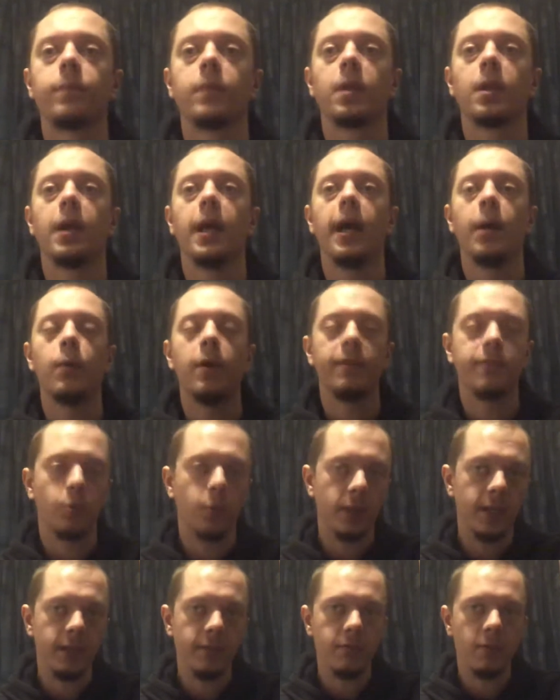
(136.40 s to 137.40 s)
However,
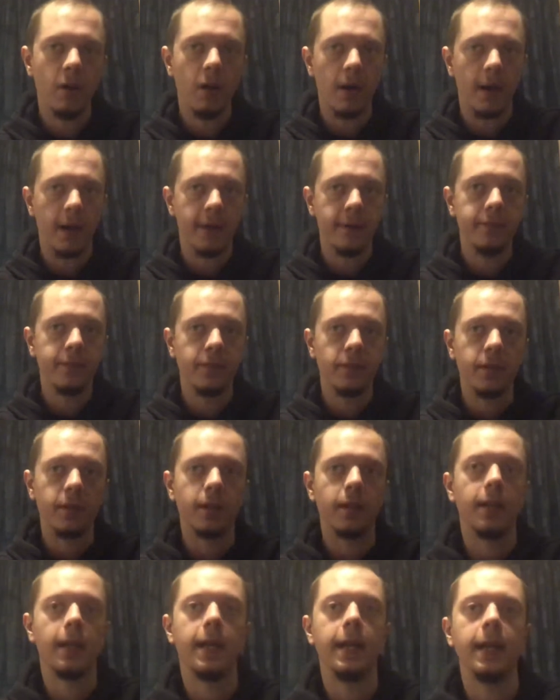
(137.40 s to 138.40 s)
when he arrived,
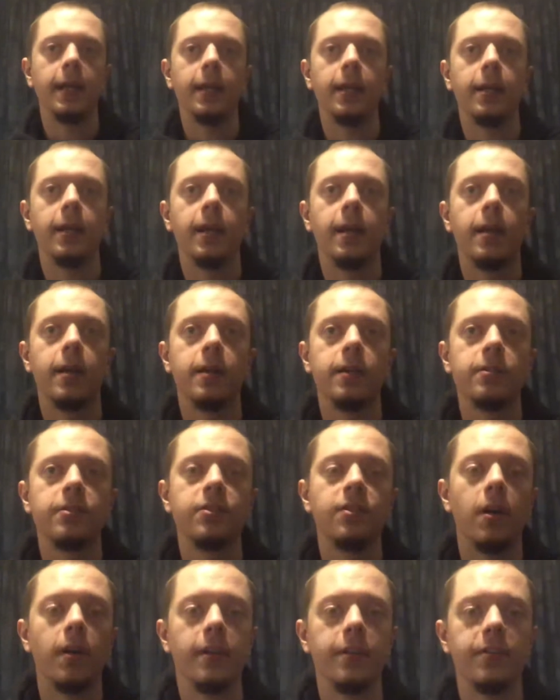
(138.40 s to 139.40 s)
he
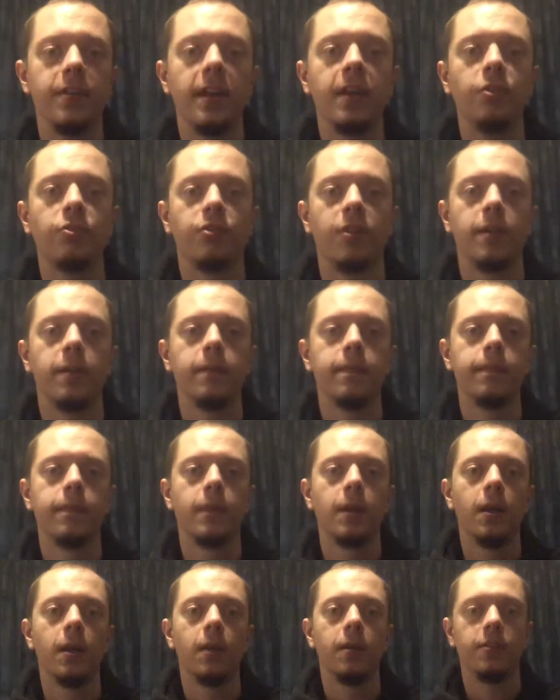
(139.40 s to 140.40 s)
started teaching.
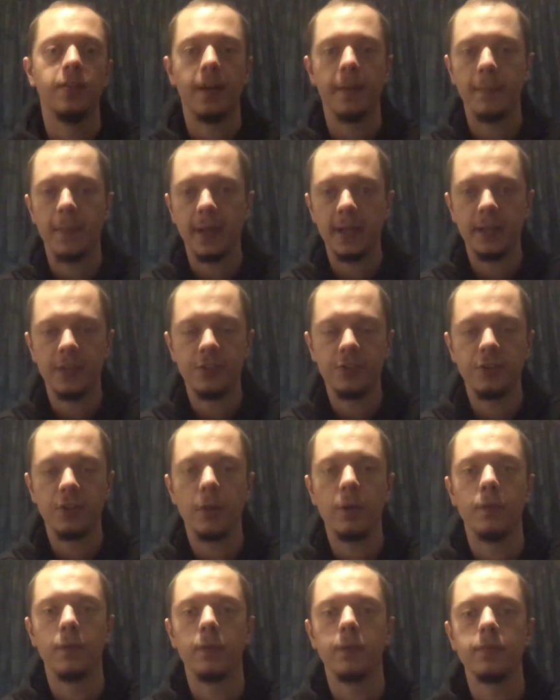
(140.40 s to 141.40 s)
He had many
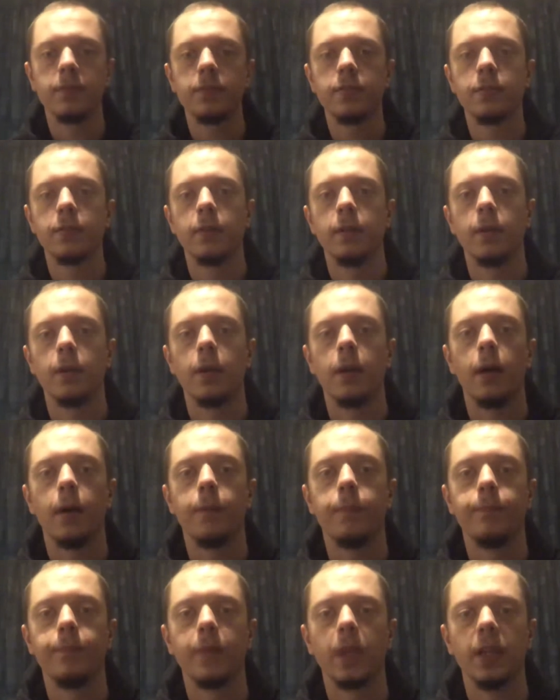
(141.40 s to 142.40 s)
students
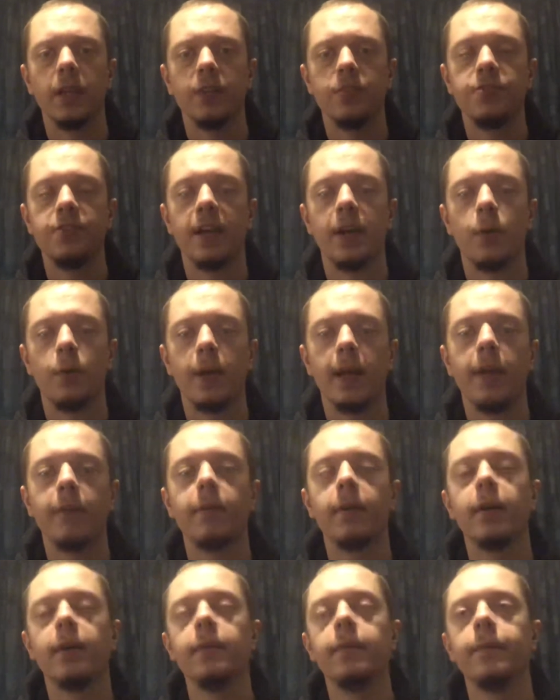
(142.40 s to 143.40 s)
in the Seattle
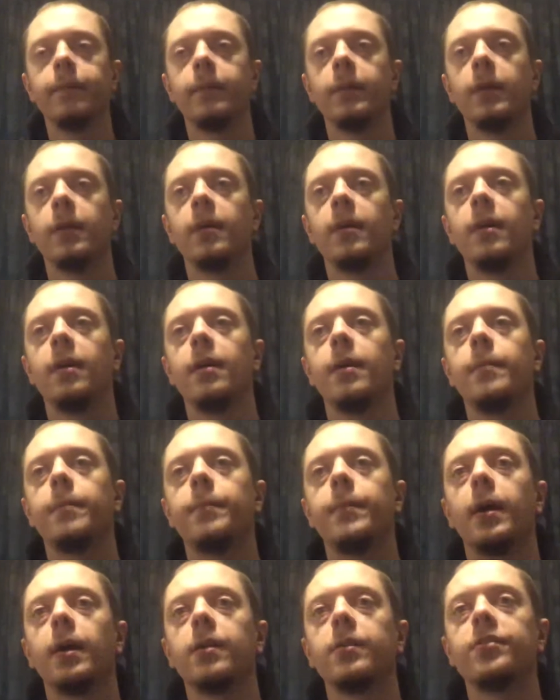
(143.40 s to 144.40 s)
area,
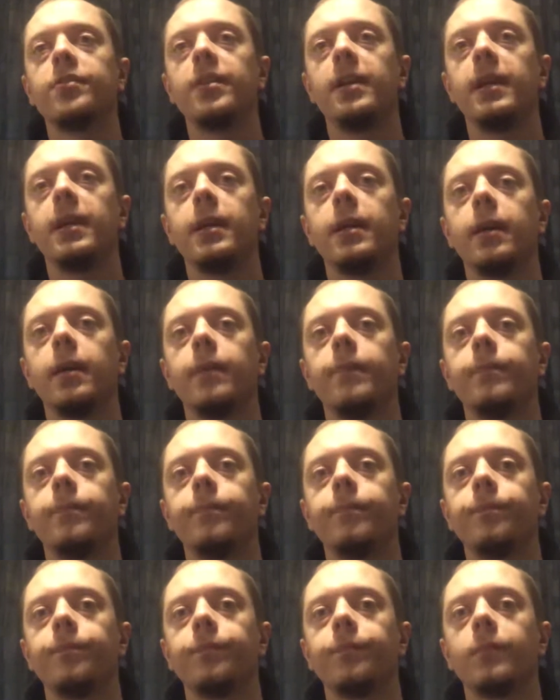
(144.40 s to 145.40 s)
but
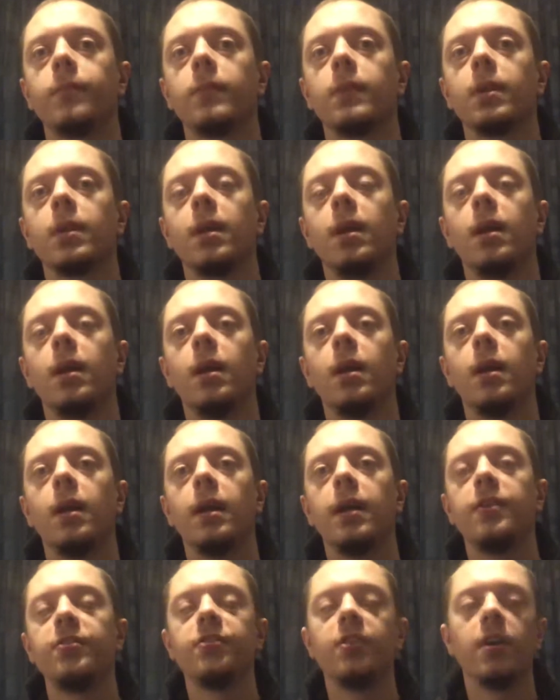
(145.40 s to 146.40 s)

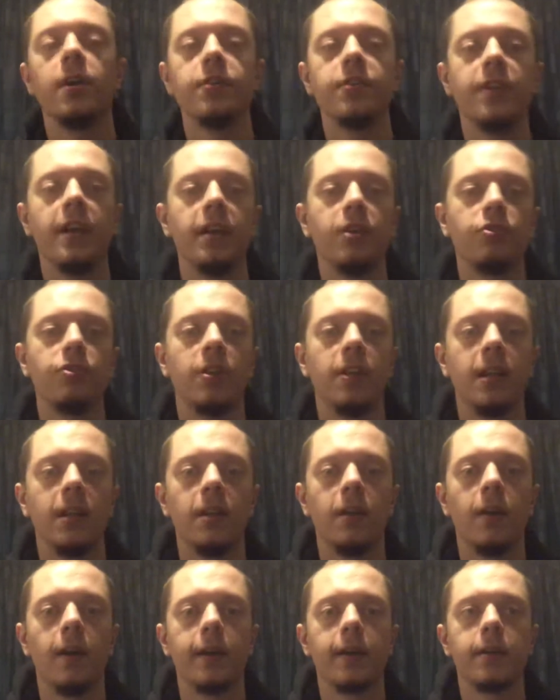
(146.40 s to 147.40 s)
he started teaching in
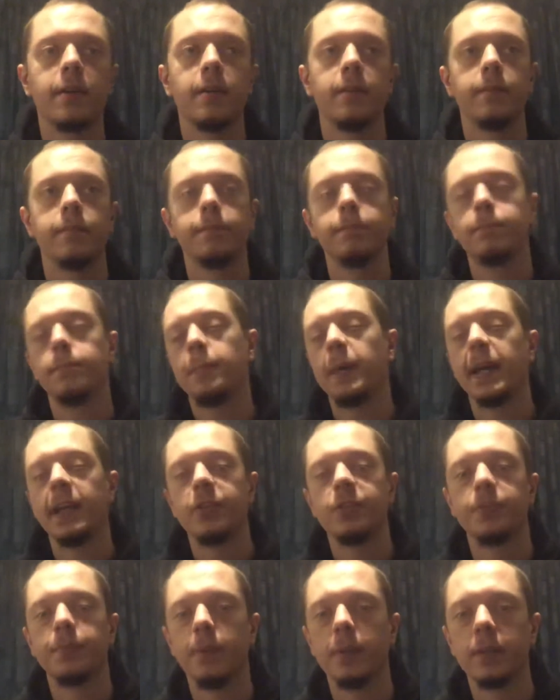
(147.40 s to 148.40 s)
like
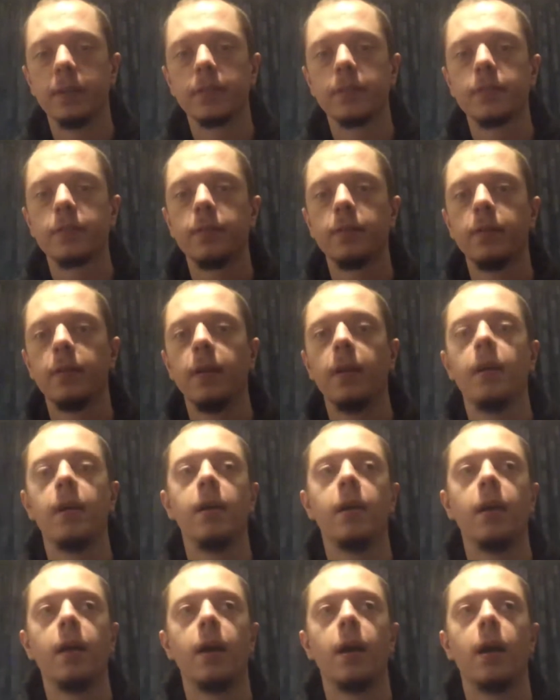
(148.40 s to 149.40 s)
basements,
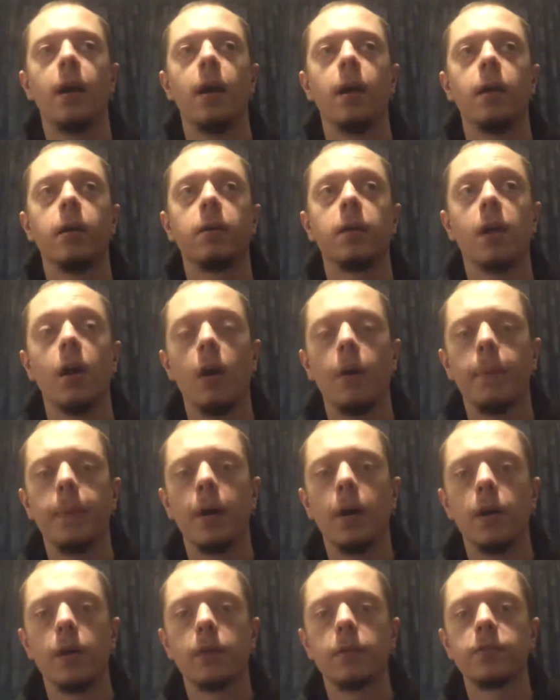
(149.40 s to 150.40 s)
car
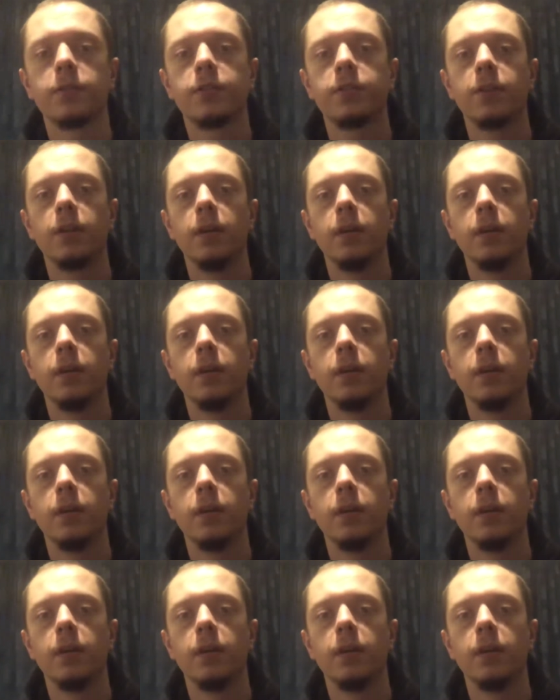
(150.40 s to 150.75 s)
parks,